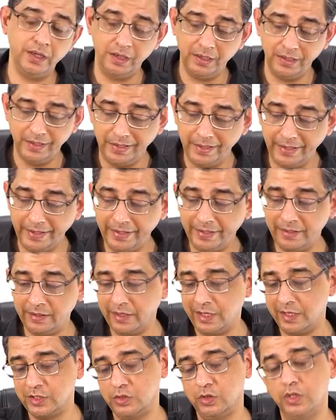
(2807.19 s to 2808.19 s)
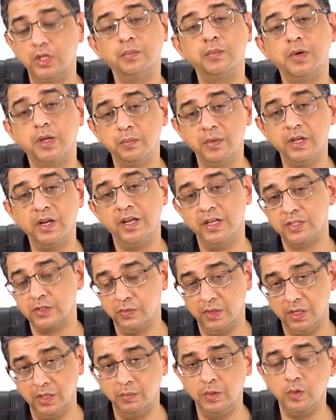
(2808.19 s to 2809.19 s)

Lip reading: a late diastolic murmur as well,